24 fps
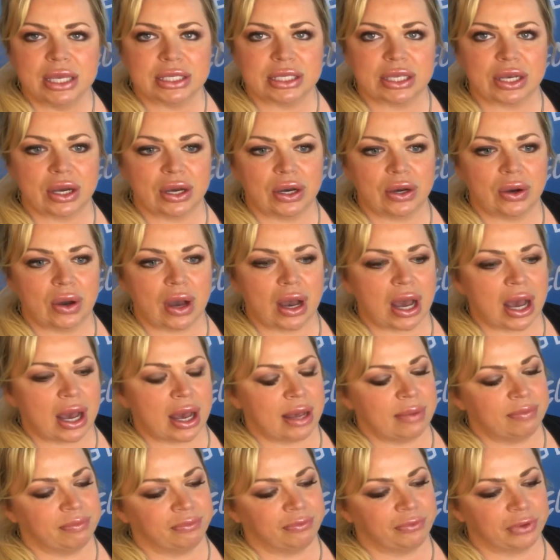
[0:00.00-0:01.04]
So,
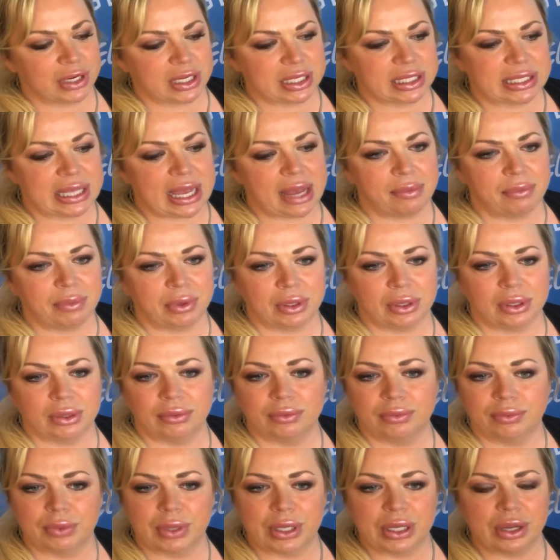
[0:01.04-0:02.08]
uh, for
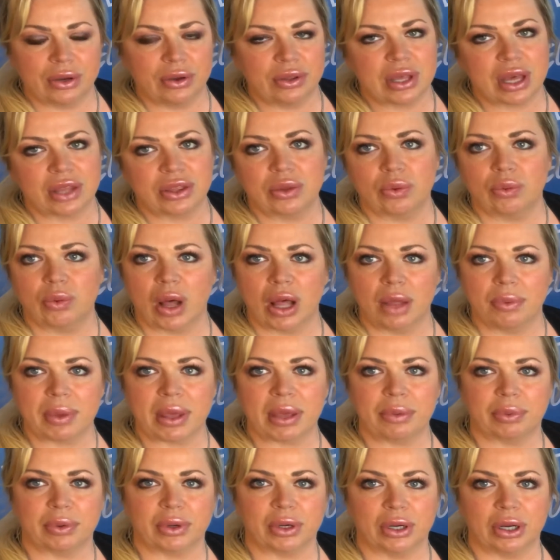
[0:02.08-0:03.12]
example, we know that the
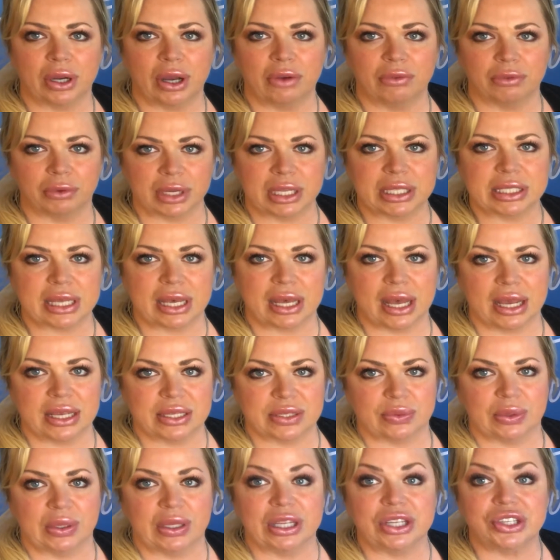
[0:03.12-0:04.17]
wallpaper of retail
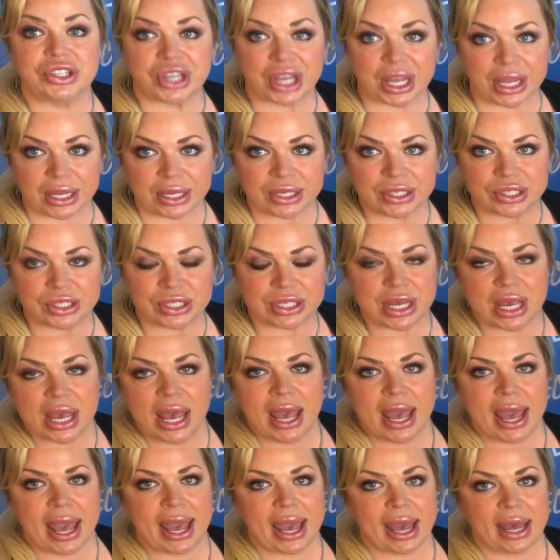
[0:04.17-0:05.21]
has really changed,
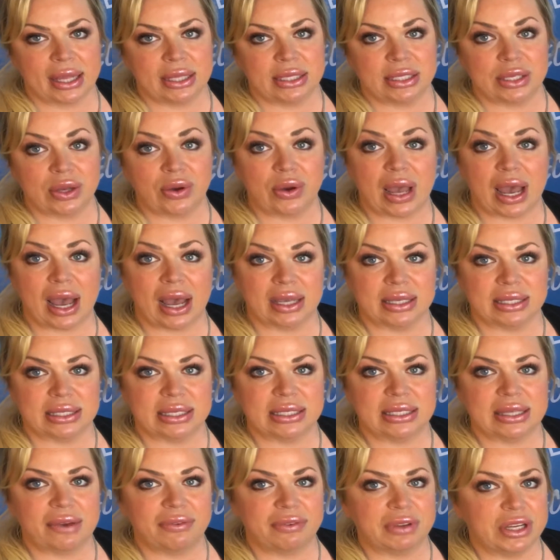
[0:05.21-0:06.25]
and so has
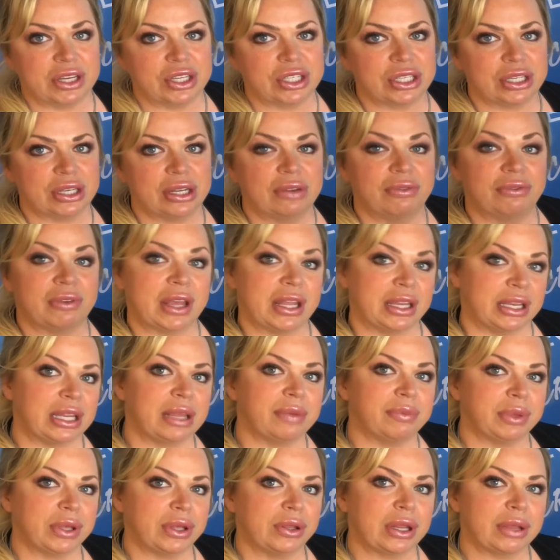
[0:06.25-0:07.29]
the definition of
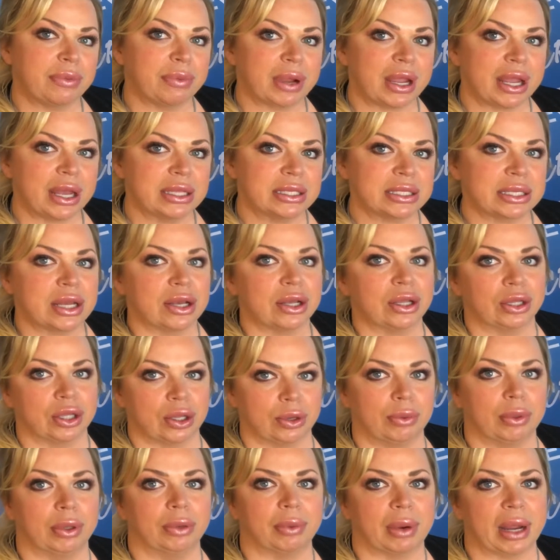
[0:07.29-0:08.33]
indie beauty brands and
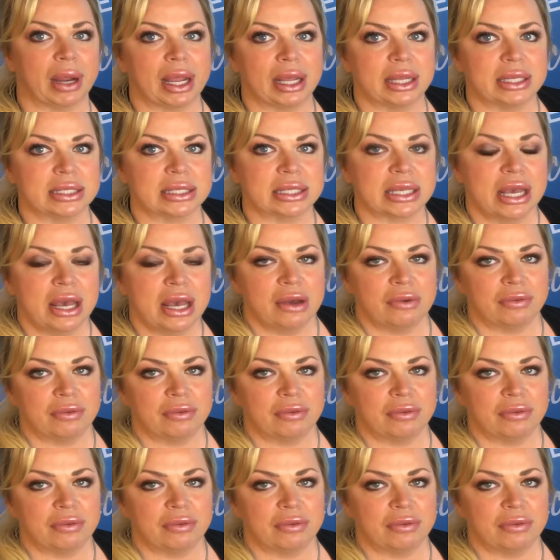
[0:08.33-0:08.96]
global brands.